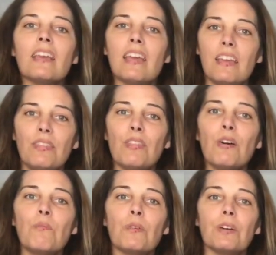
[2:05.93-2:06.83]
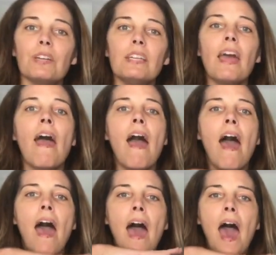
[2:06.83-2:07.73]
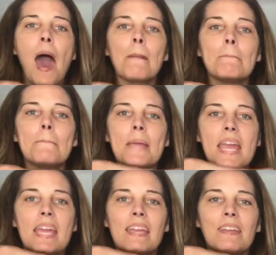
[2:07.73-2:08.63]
in the word happy.